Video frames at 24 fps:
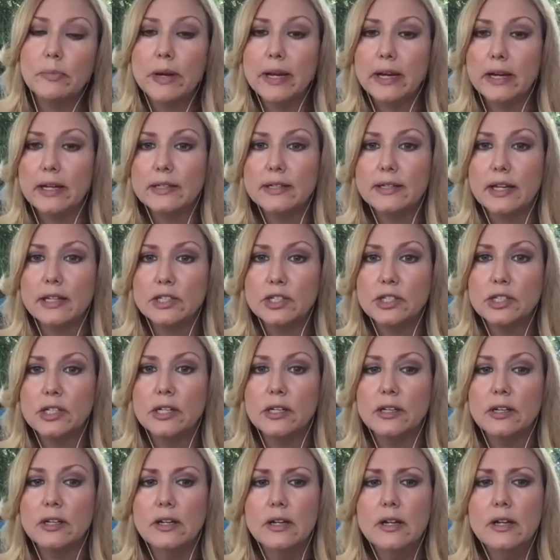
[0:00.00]
if you're paying
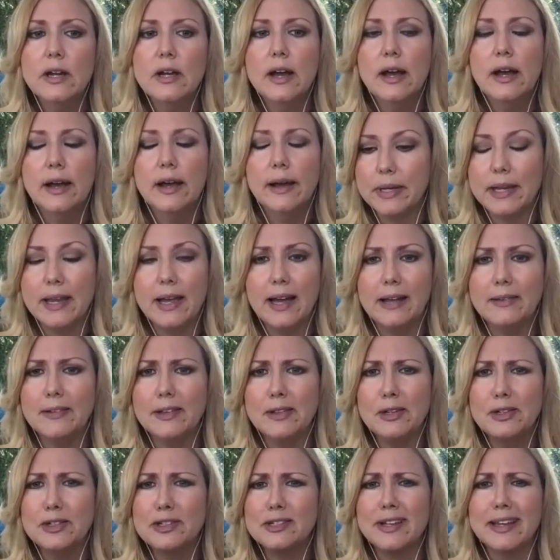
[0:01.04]
attention. But yeah, and
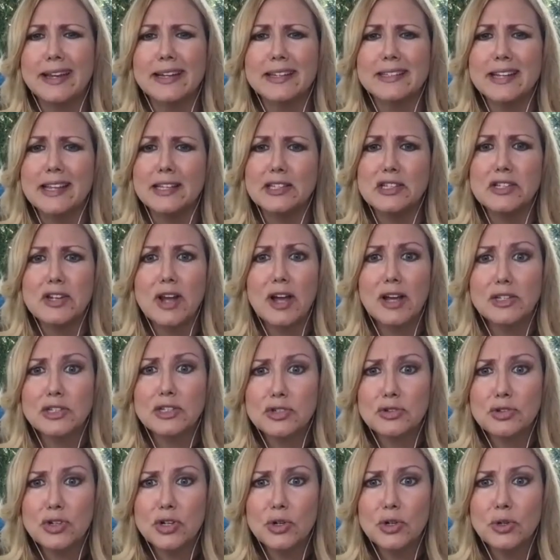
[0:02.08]
then there's like
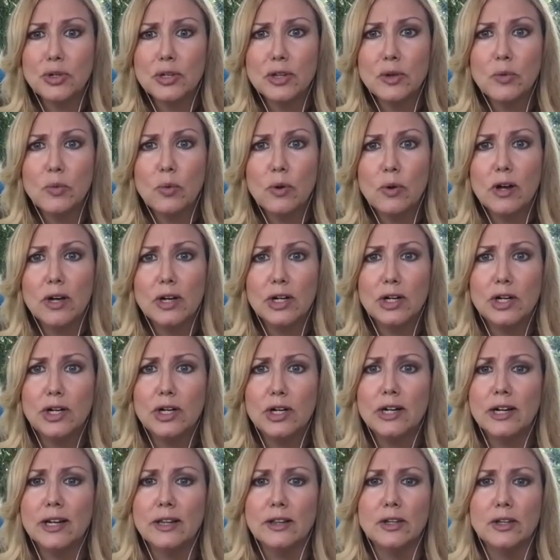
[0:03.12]
testosterone in the
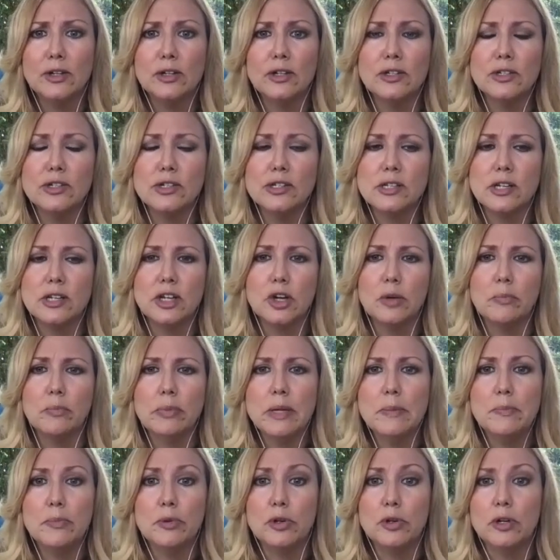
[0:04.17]
water, and there's, you know,
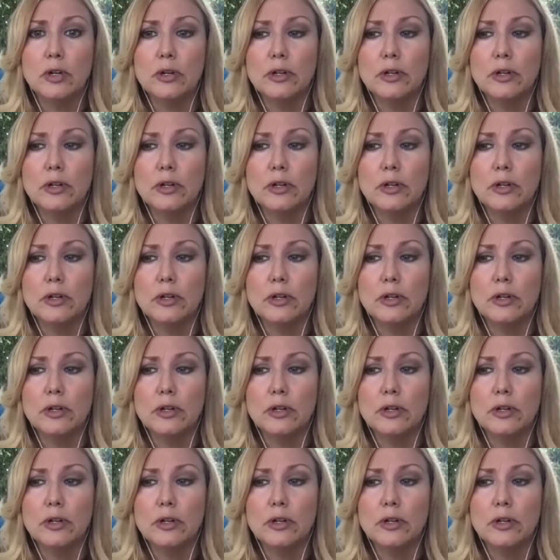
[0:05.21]
people